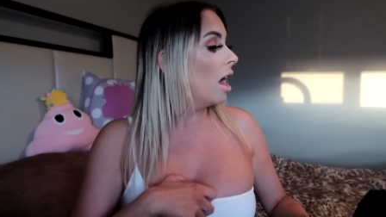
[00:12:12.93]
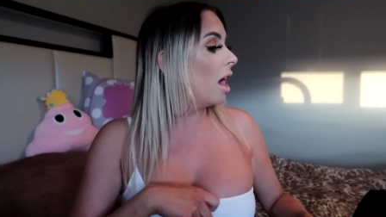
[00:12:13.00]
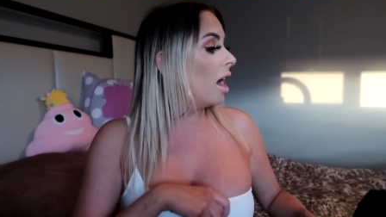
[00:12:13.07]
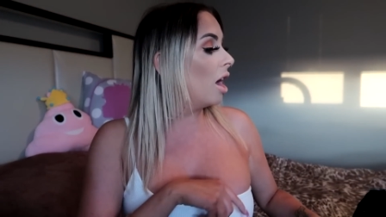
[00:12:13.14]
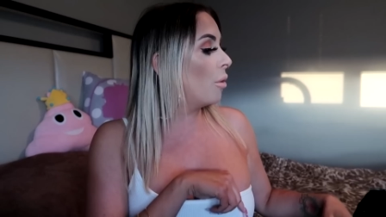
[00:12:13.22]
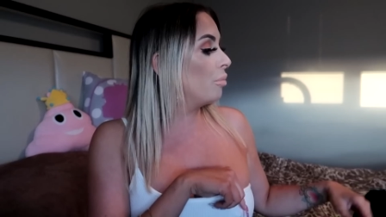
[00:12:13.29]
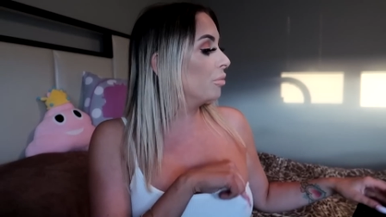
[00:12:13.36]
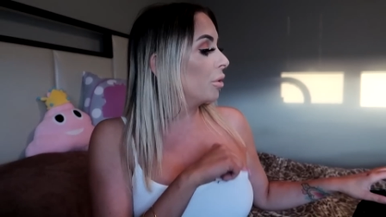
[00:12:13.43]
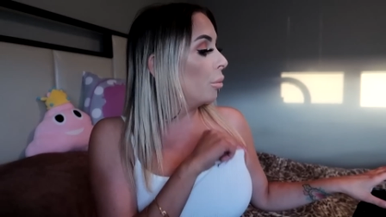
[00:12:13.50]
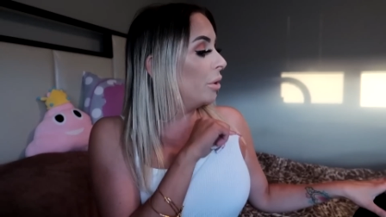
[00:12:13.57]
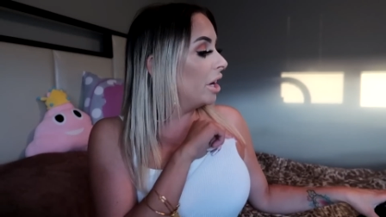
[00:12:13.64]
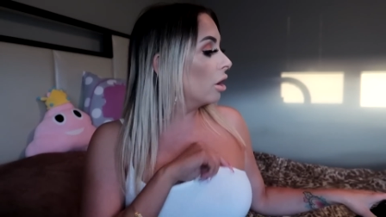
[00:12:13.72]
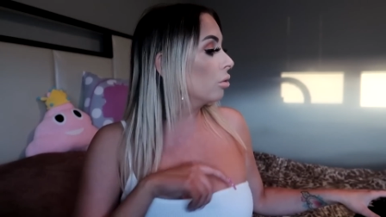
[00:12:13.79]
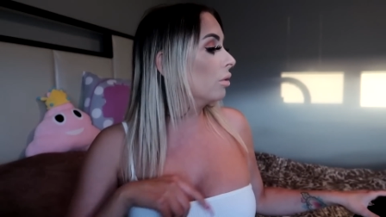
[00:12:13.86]
Um,
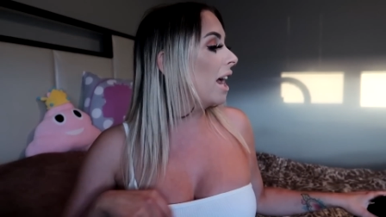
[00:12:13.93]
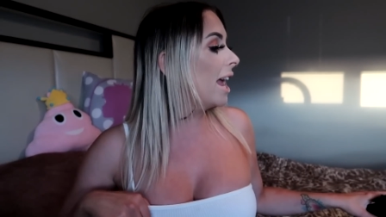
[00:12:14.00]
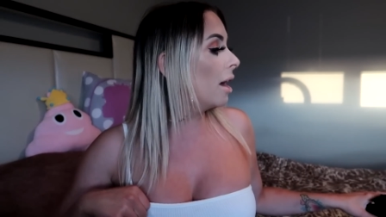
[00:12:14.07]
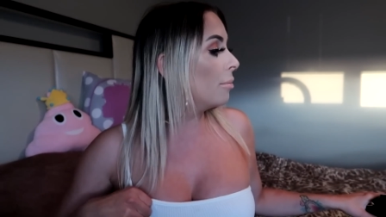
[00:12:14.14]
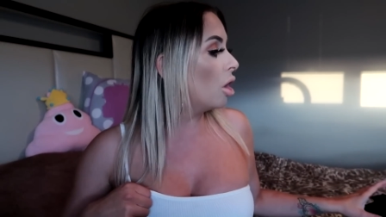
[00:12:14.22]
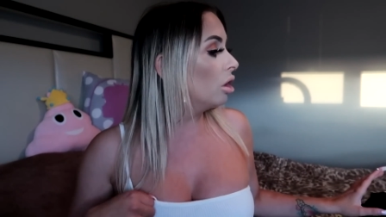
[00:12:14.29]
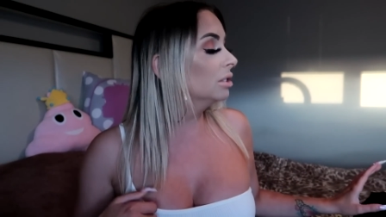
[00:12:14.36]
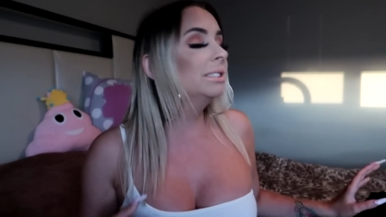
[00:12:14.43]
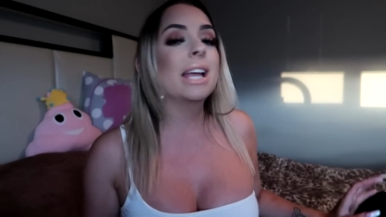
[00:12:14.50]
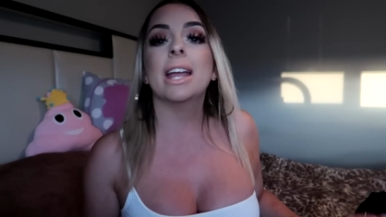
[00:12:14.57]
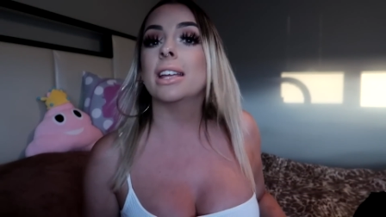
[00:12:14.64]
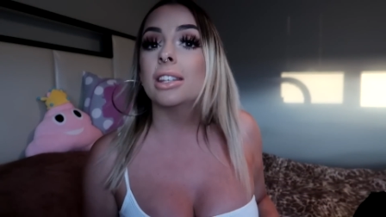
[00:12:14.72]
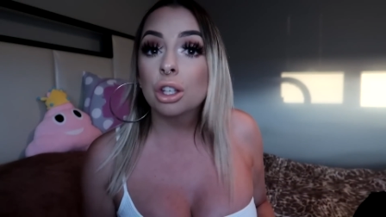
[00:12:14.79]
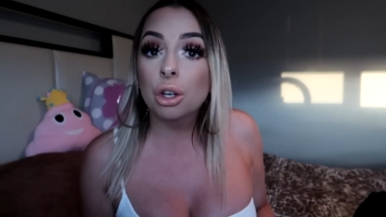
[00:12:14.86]
we are ram all
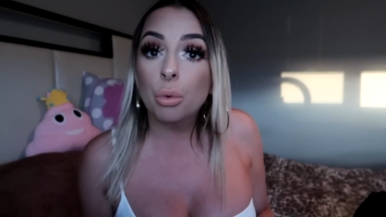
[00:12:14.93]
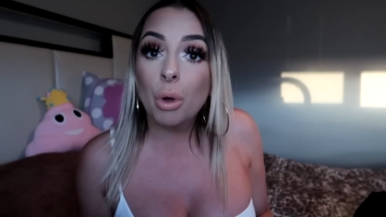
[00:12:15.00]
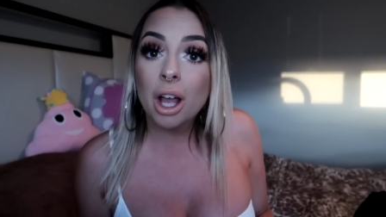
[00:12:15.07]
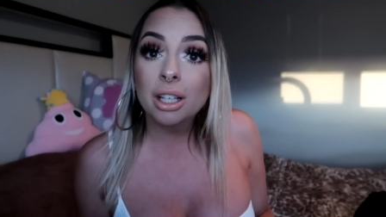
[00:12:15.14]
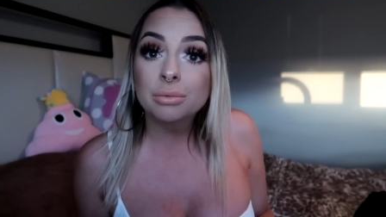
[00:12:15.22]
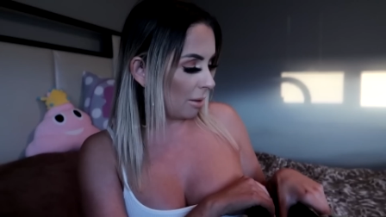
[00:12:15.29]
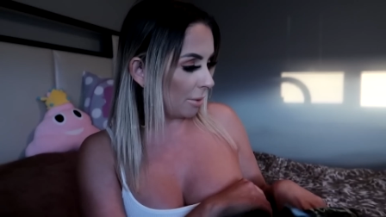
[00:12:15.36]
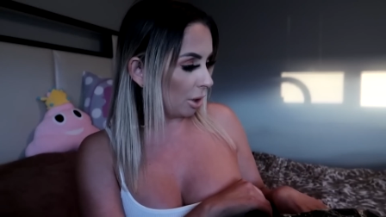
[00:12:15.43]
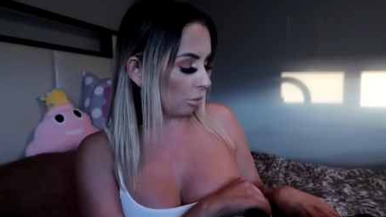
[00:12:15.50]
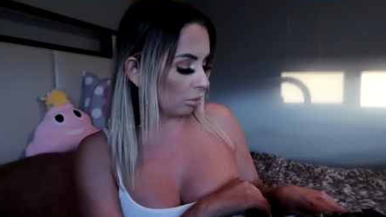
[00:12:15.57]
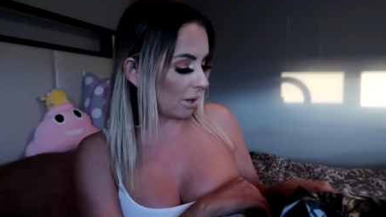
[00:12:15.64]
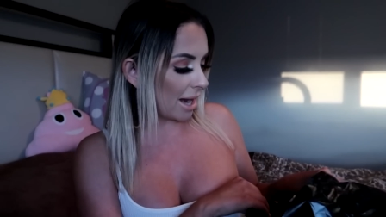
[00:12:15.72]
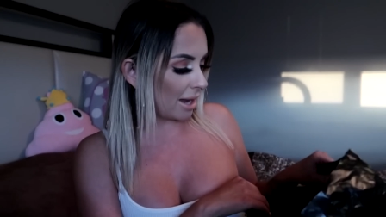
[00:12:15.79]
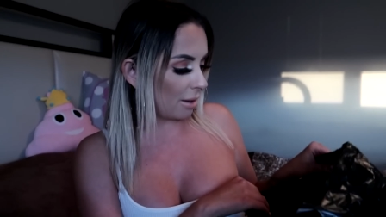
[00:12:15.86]
day. You know what? I'm
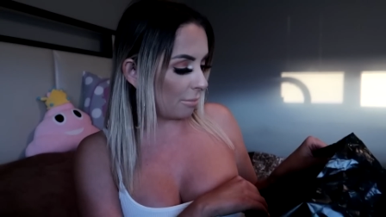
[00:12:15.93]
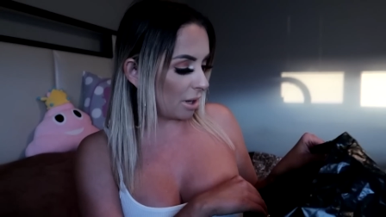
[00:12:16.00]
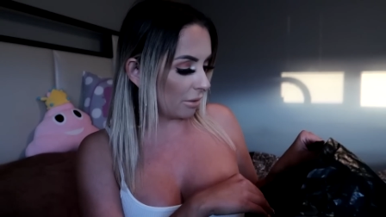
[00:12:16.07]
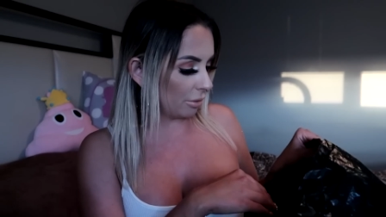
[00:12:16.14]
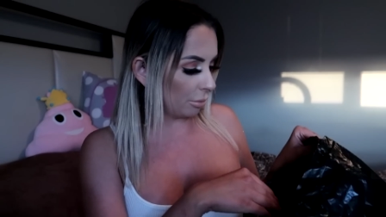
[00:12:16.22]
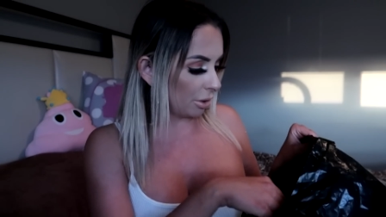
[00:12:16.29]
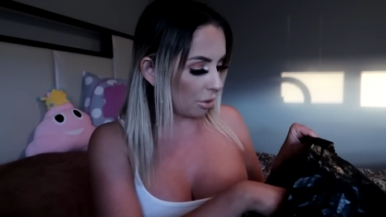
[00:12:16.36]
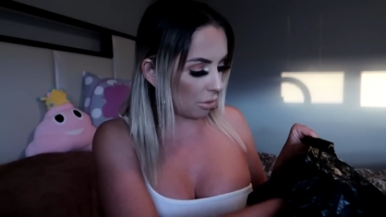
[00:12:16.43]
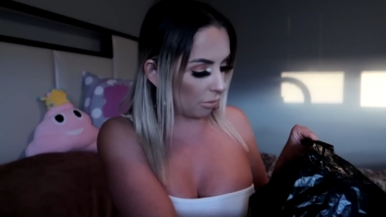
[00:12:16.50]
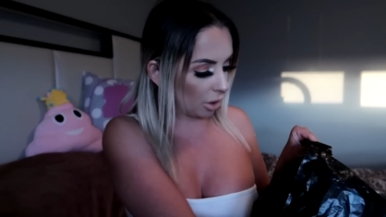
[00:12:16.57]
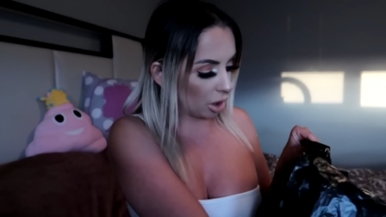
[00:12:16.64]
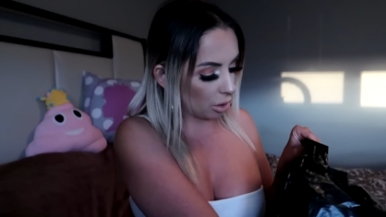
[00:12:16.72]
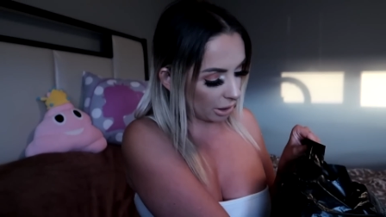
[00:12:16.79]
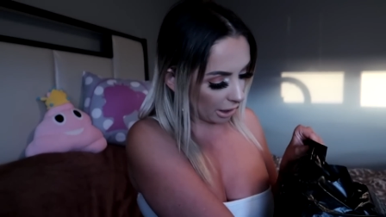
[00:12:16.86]
gonna ram everyone
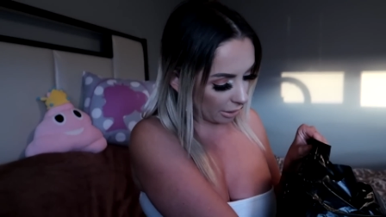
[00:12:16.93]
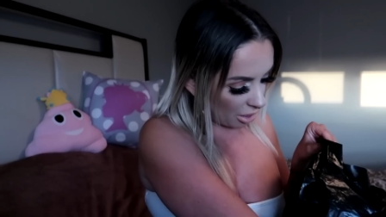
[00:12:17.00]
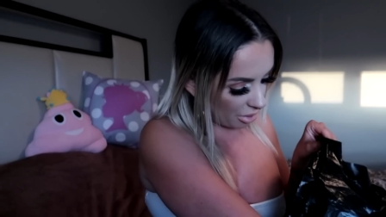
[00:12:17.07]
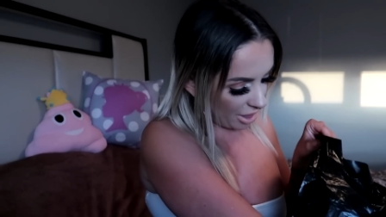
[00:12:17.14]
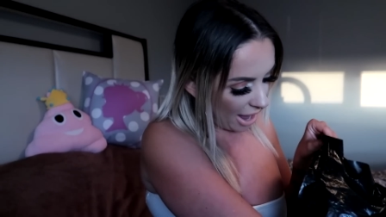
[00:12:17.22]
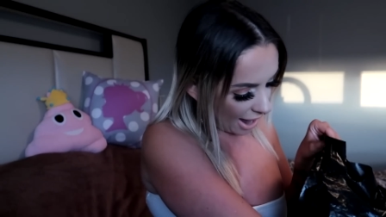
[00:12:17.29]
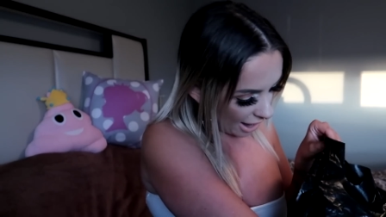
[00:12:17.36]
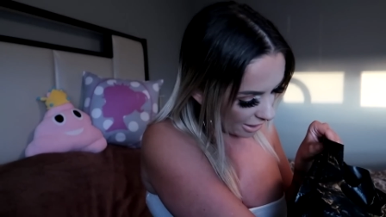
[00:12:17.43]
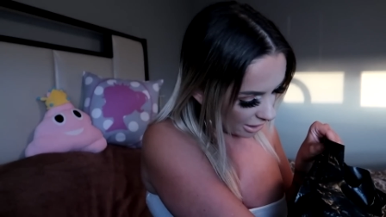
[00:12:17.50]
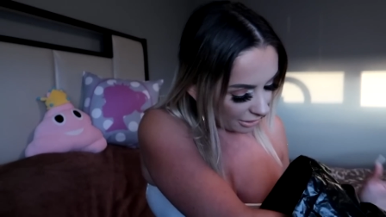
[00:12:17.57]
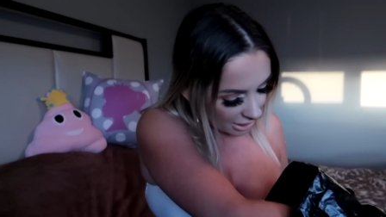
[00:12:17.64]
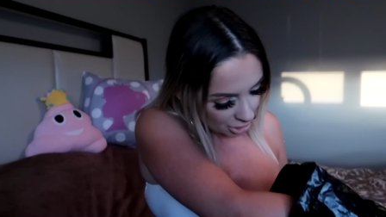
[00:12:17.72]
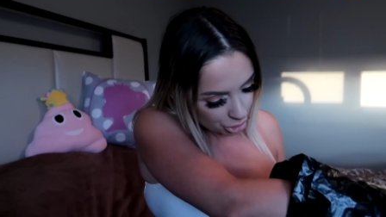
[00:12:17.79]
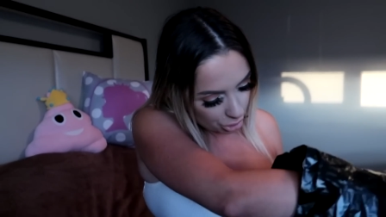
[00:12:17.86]
over. Okay. Then,
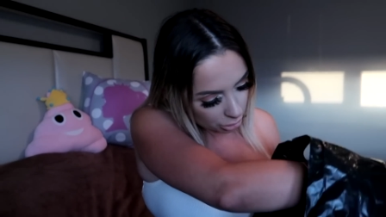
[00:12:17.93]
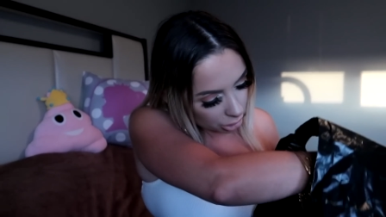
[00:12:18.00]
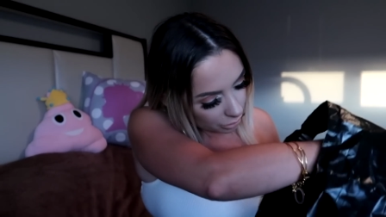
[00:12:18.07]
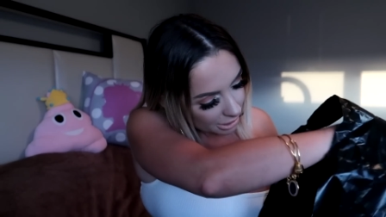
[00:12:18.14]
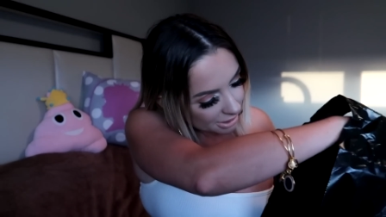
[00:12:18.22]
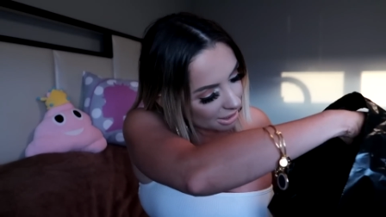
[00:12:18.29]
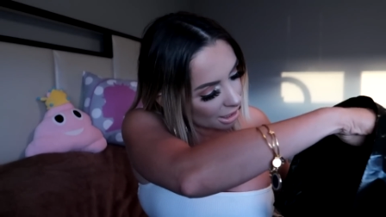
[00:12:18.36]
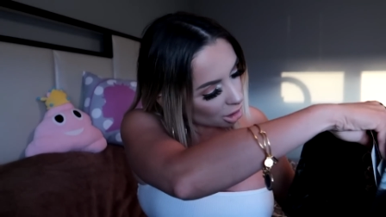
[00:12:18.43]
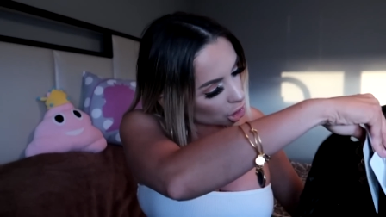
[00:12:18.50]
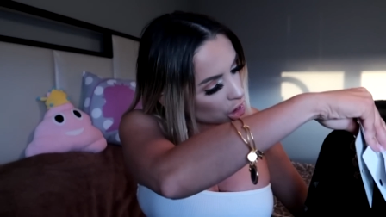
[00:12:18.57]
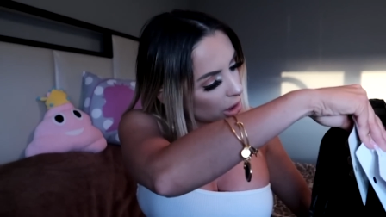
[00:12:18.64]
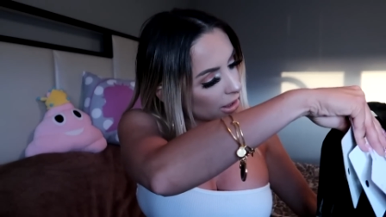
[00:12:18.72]
the jewelry section